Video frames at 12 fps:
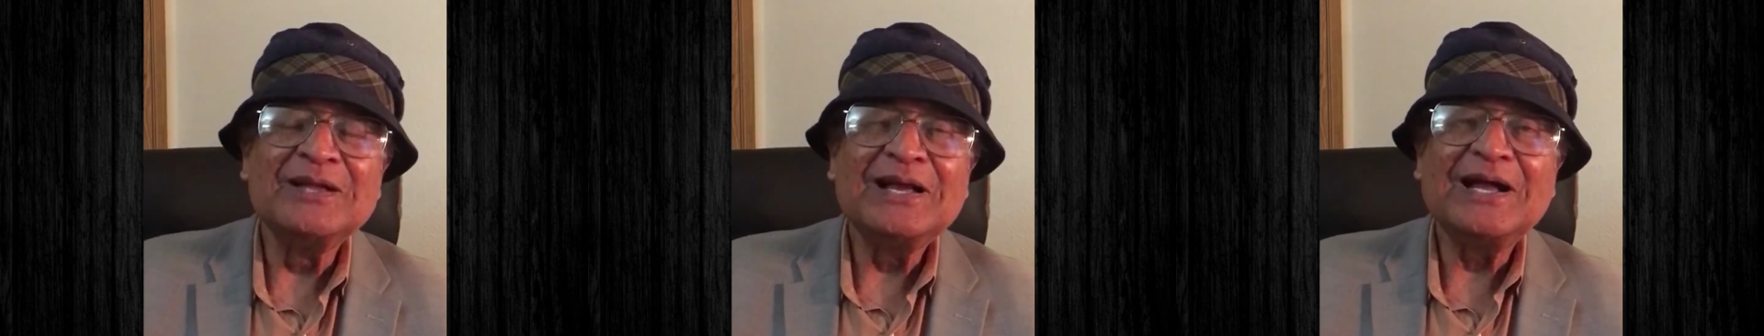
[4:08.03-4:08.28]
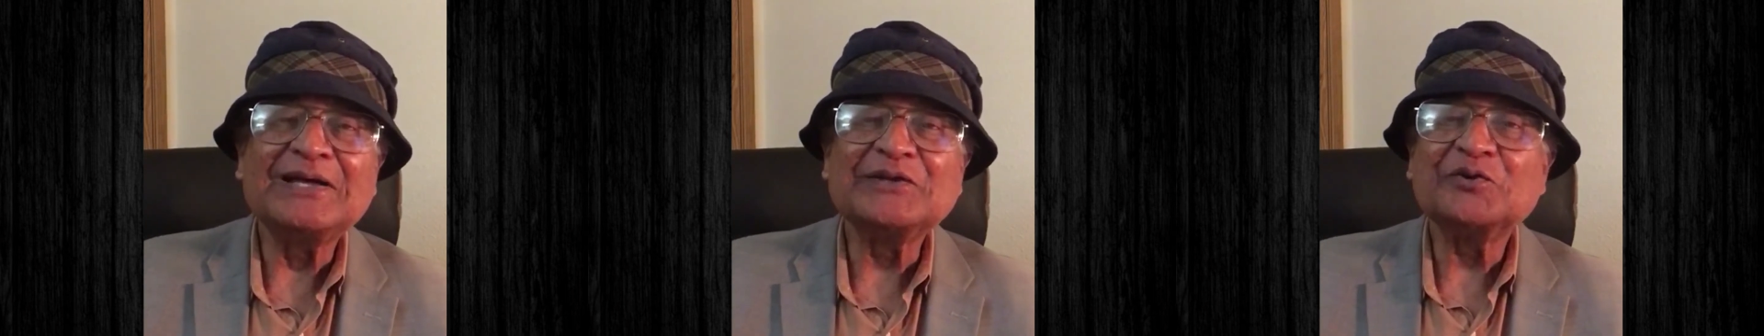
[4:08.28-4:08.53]

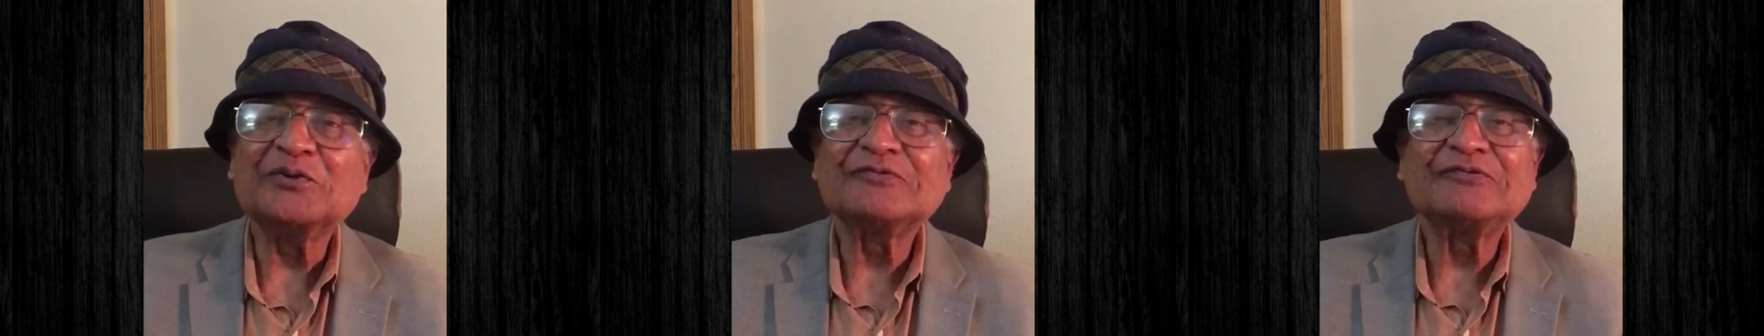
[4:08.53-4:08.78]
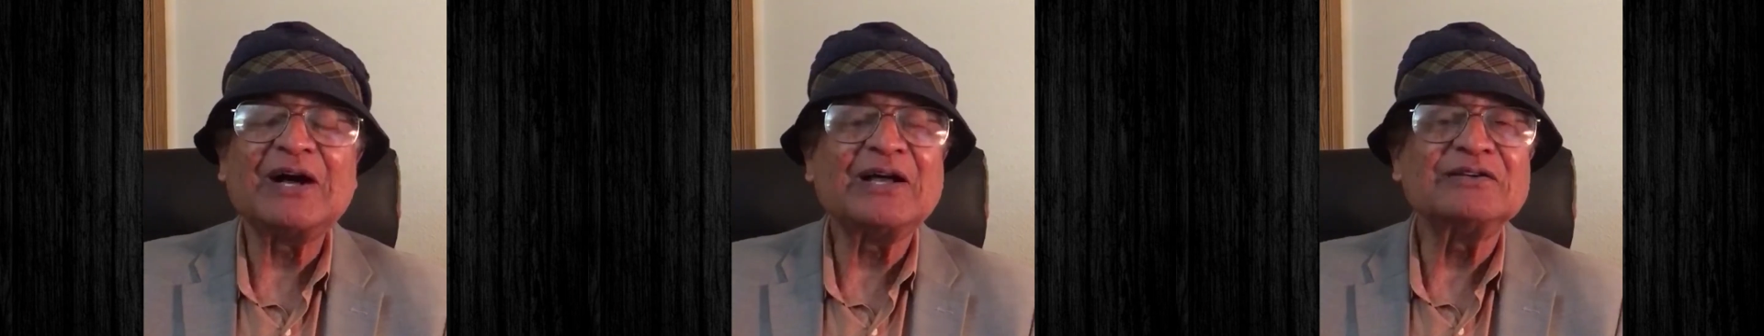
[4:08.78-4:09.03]
and you will
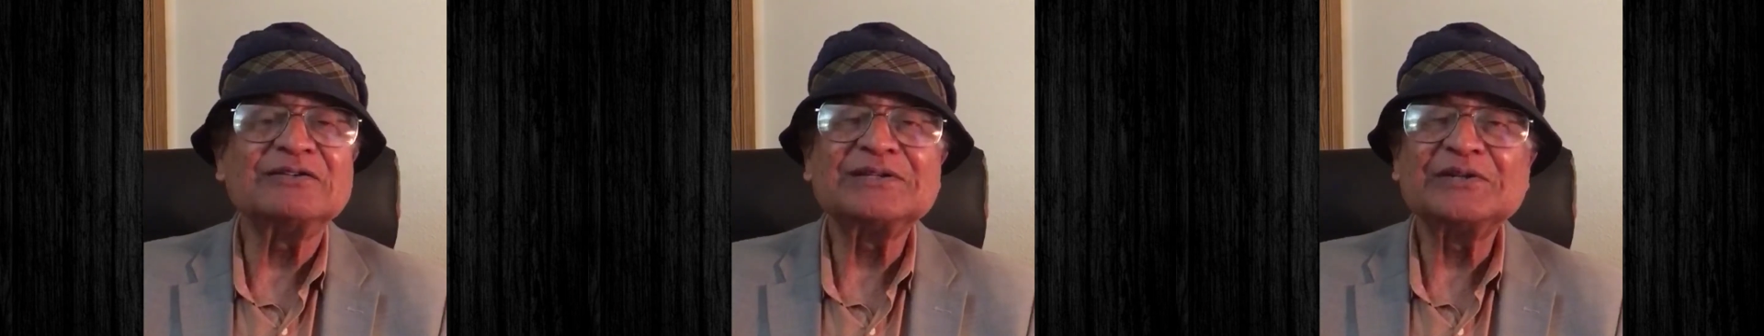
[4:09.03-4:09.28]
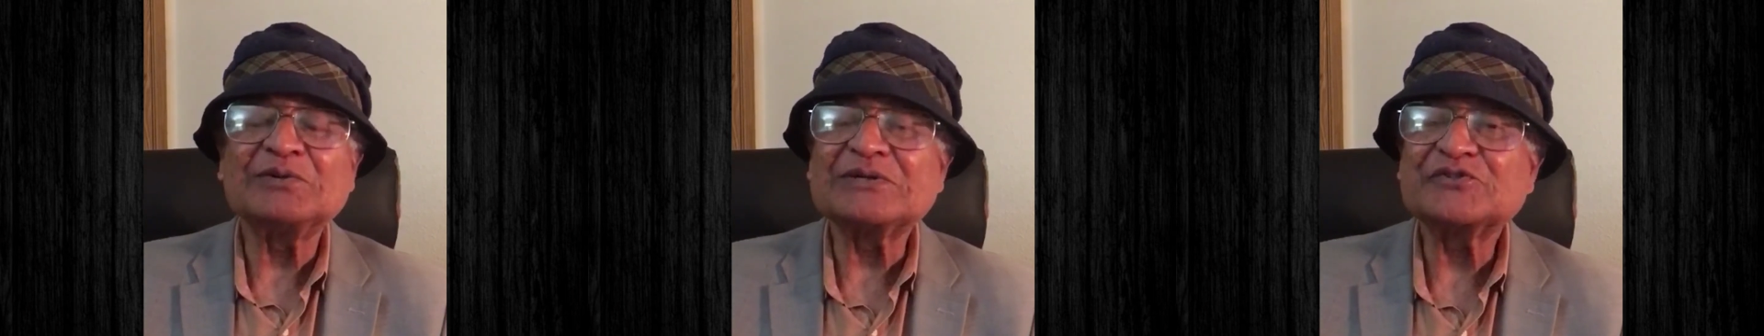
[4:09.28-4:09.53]
find
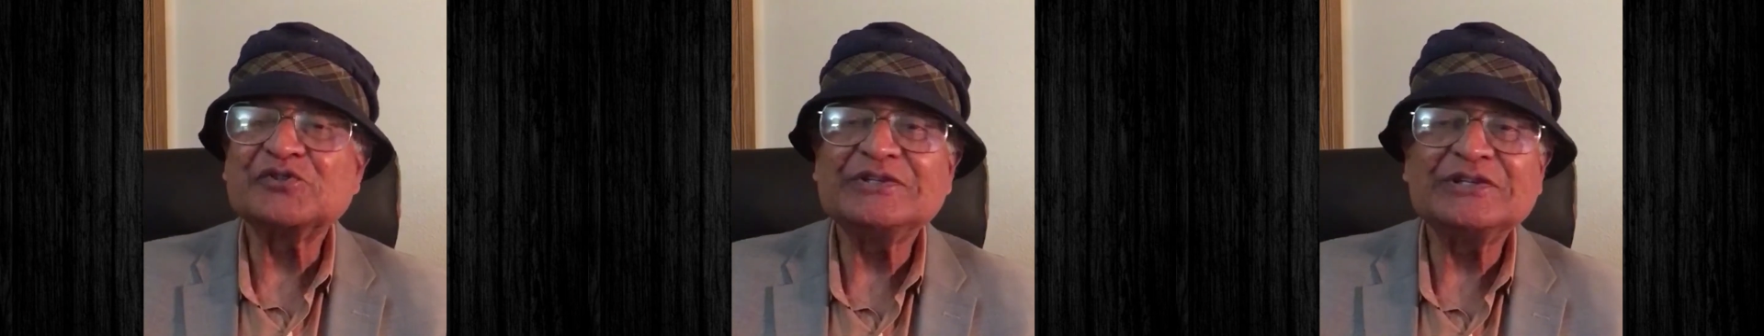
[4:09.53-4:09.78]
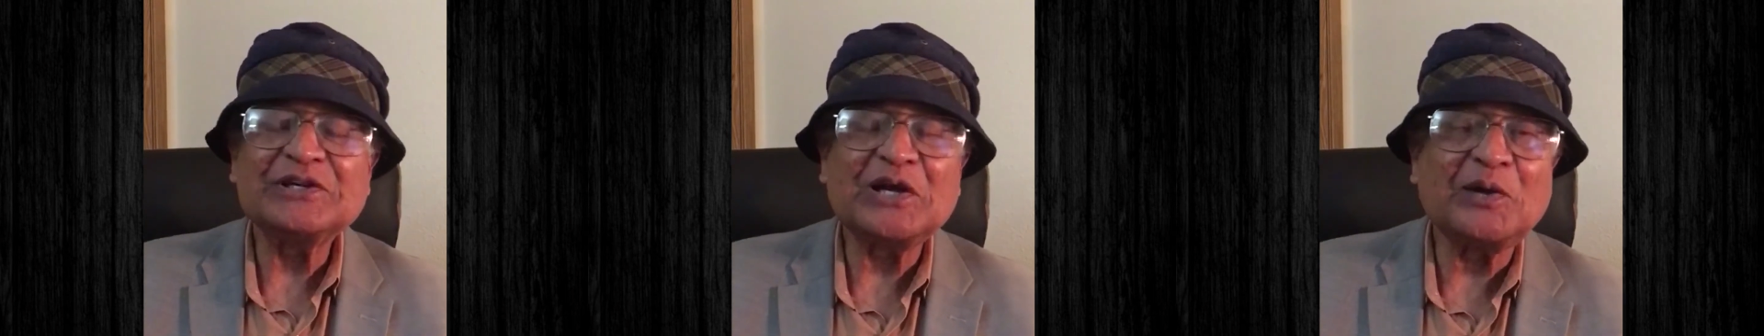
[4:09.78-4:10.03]
you are
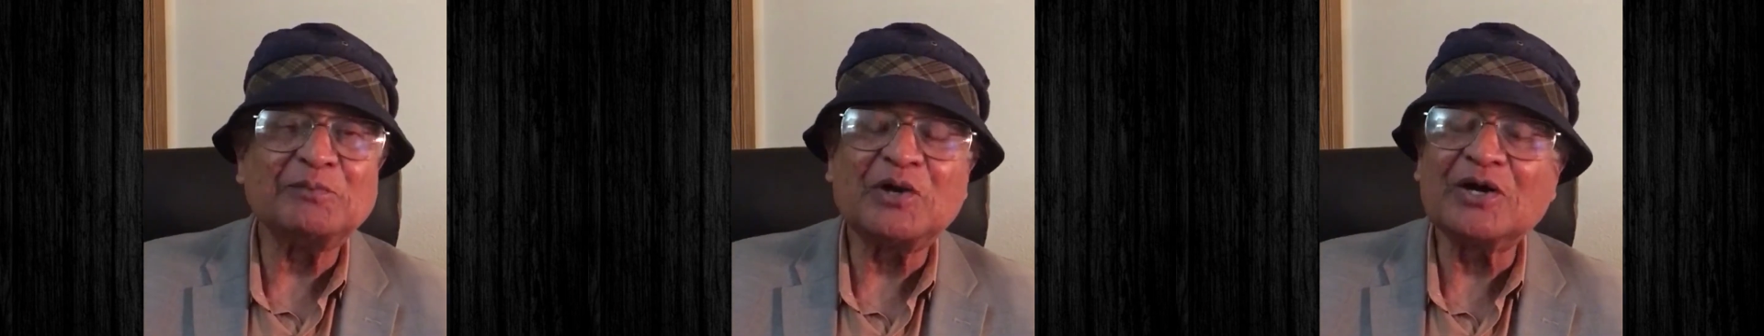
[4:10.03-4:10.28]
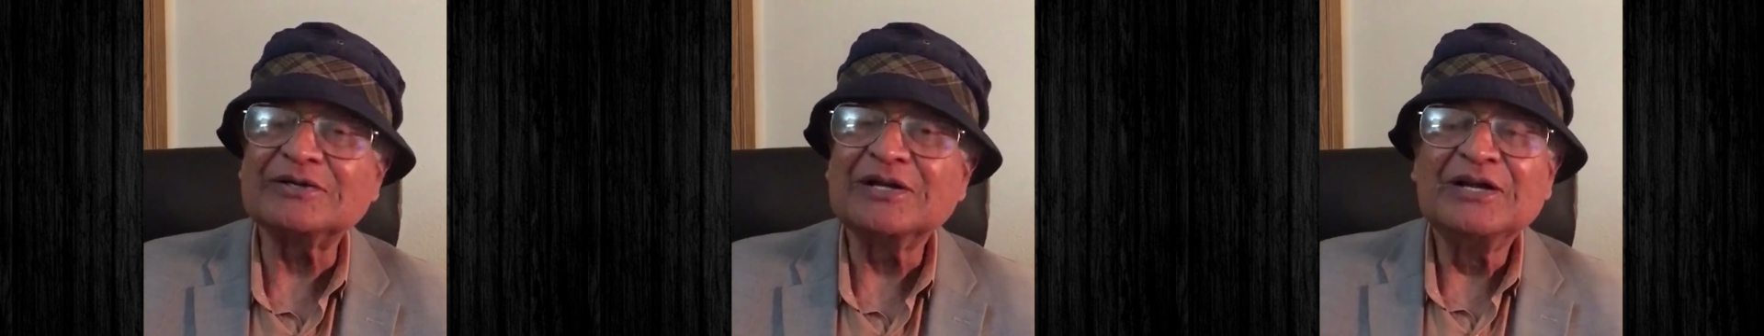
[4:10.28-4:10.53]
sitting
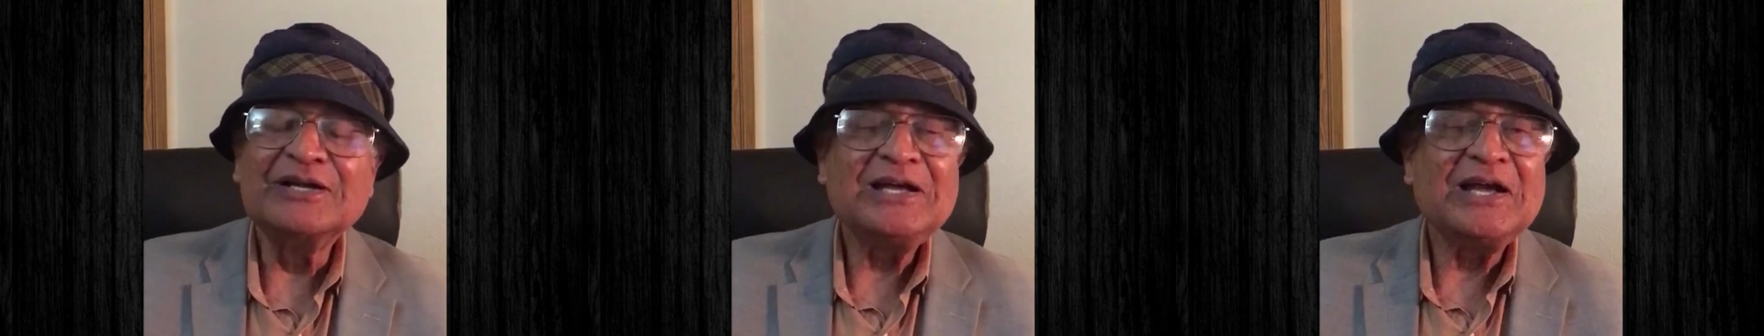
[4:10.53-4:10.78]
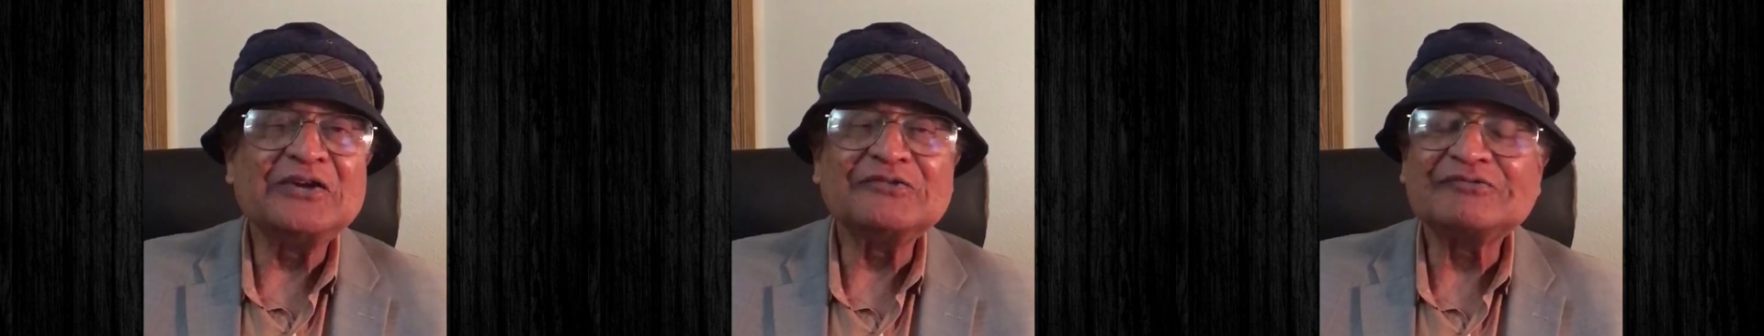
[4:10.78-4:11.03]
among
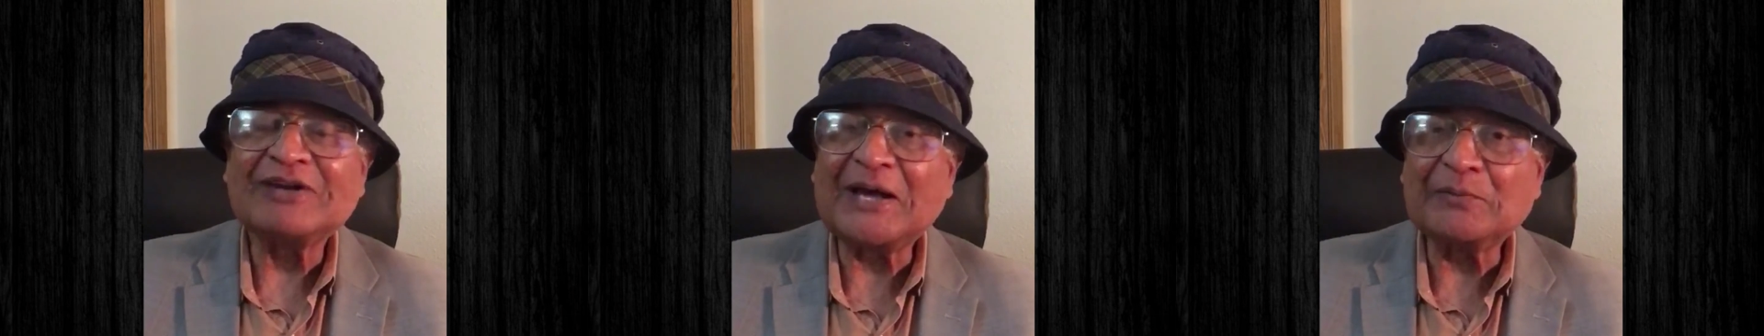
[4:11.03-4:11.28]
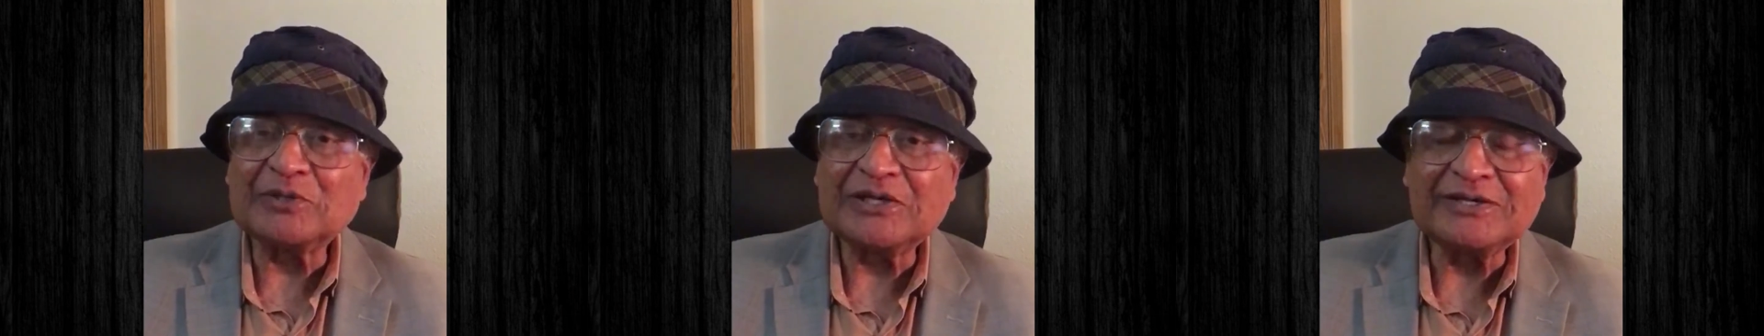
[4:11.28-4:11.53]
a
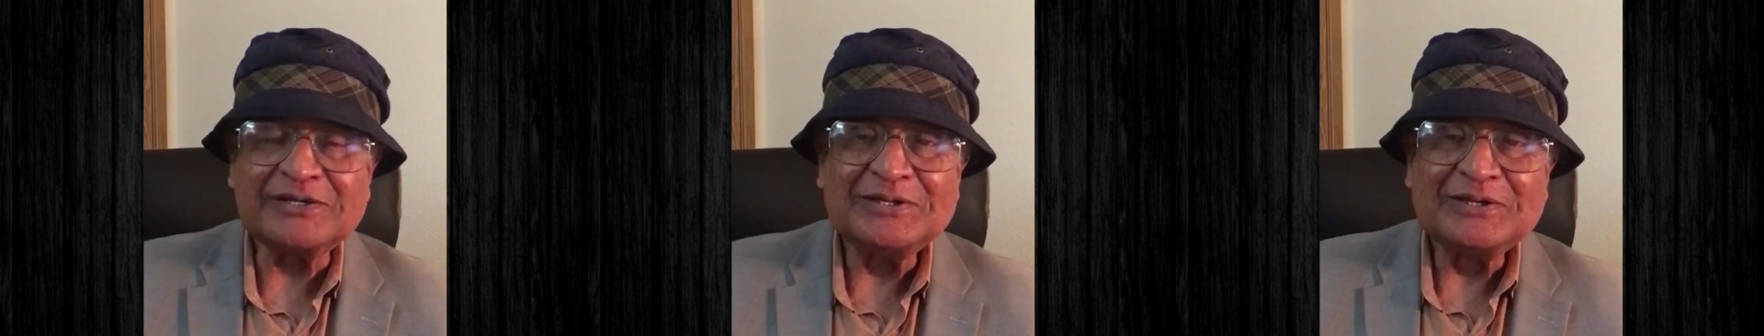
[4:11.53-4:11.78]
family